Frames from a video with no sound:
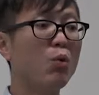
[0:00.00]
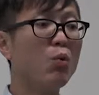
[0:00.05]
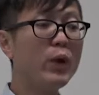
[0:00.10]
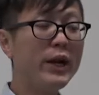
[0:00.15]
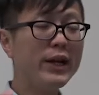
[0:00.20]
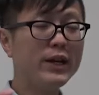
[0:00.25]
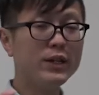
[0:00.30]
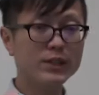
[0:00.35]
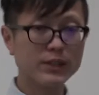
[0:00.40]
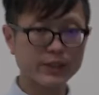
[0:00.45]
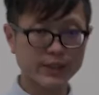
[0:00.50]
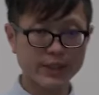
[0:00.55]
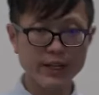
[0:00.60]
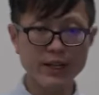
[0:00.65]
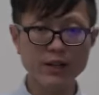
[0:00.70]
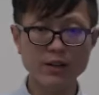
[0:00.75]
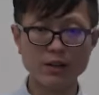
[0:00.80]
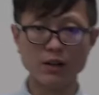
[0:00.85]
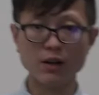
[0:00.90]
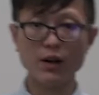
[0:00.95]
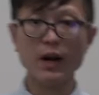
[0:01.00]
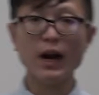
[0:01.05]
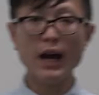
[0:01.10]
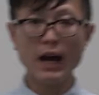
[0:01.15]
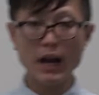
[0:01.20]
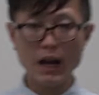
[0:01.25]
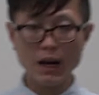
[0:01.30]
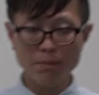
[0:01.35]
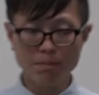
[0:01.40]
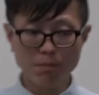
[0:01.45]
we consider
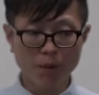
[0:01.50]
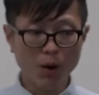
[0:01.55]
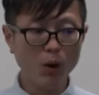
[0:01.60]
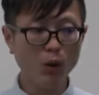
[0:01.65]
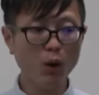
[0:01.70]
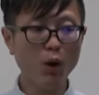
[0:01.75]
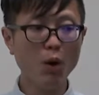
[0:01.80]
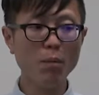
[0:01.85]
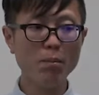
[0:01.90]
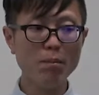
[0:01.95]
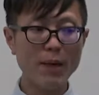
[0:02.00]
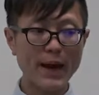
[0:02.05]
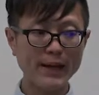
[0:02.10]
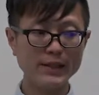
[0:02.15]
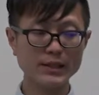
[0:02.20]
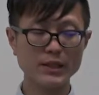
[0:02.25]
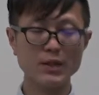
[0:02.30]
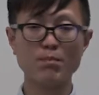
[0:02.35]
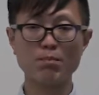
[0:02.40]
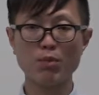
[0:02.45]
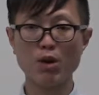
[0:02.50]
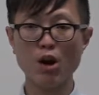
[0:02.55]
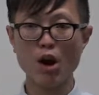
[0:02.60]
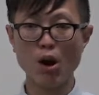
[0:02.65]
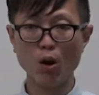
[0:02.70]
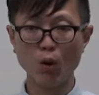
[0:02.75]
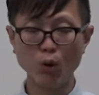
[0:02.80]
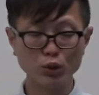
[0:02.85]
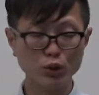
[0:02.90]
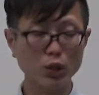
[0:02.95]
a model-based
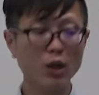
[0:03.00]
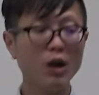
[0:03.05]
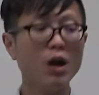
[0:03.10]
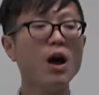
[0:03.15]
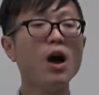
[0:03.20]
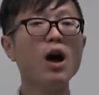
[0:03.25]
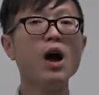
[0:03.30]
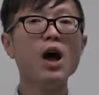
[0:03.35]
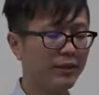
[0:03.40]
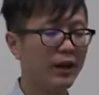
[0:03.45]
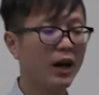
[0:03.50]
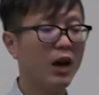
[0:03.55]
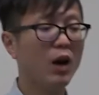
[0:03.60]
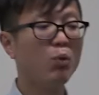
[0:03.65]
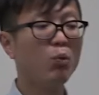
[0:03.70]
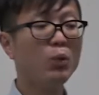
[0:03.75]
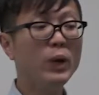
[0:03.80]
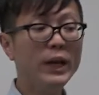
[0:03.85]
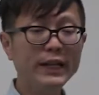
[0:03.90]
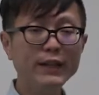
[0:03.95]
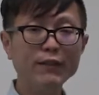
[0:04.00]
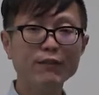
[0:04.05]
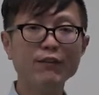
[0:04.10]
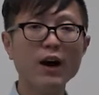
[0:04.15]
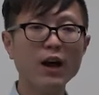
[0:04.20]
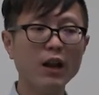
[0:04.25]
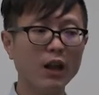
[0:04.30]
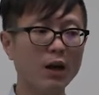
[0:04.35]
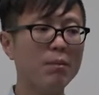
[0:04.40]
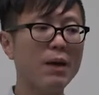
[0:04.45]
approach. We
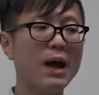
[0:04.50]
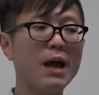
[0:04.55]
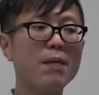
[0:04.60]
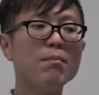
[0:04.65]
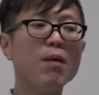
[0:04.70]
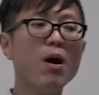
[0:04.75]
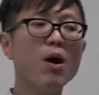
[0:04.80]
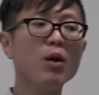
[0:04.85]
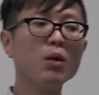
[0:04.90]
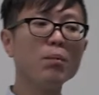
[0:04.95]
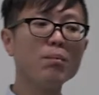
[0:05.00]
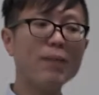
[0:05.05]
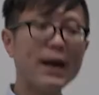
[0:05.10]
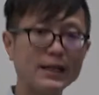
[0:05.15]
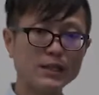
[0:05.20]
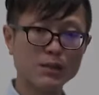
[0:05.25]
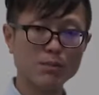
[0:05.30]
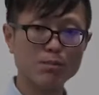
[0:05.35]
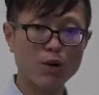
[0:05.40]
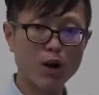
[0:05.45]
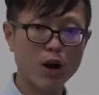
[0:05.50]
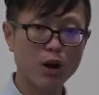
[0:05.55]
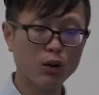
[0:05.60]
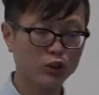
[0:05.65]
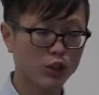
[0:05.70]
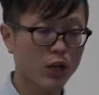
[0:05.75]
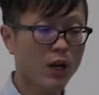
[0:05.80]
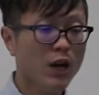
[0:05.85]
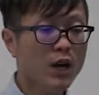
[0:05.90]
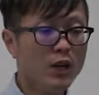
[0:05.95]
develop a model-based
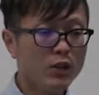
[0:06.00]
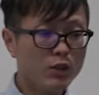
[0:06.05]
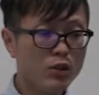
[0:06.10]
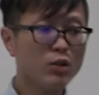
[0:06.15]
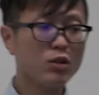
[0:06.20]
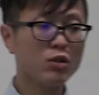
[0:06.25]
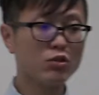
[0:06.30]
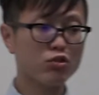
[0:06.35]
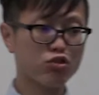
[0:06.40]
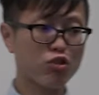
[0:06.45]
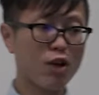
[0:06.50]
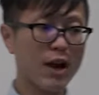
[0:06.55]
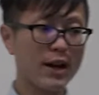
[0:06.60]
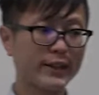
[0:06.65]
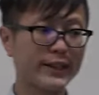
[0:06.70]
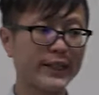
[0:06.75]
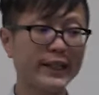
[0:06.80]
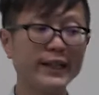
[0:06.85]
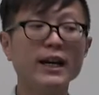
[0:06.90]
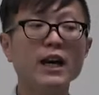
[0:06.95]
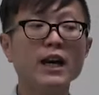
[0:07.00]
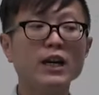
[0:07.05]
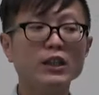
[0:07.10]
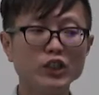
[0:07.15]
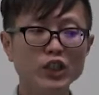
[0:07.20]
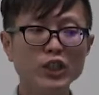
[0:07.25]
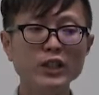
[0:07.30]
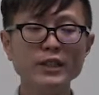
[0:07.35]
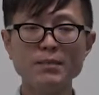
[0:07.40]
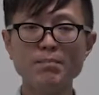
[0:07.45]
approach to constructing
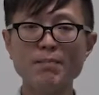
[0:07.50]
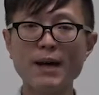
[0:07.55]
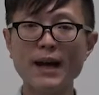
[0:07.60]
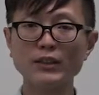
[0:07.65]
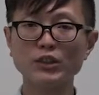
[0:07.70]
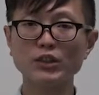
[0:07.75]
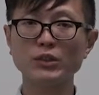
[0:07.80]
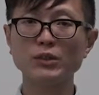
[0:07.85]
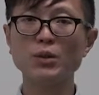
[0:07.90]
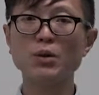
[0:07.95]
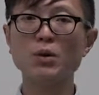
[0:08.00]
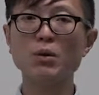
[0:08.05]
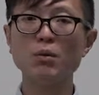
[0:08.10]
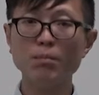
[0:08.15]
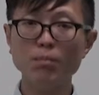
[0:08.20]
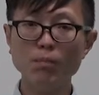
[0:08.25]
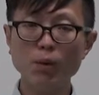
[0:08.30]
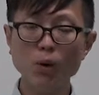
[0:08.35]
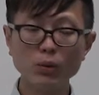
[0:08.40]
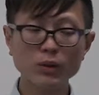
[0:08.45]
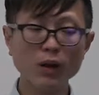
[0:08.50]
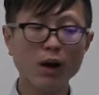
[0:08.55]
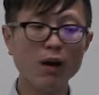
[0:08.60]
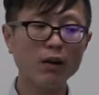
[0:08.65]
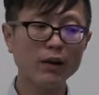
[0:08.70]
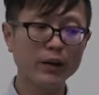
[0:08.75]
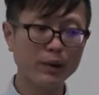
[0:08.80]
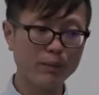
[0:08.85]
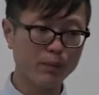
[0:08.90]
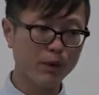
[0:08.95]
two-dimensional
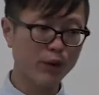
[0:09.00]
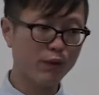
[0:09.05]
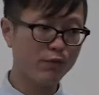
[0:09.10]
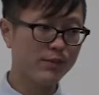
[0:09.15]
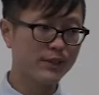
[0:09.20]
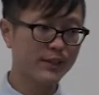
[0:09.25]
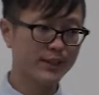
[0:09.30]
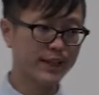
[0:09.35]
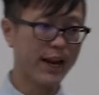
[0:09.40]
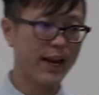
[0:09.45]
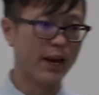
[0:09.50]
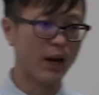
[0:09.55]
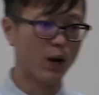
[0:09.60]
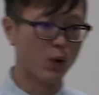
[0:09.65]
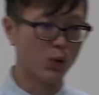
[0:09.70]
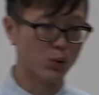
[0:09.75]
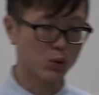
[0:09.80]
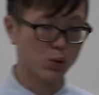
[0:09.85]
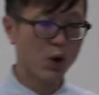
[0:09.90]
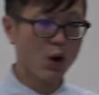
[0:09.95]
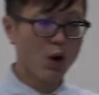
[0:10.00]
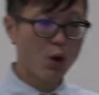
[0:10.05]
mortality improvement scales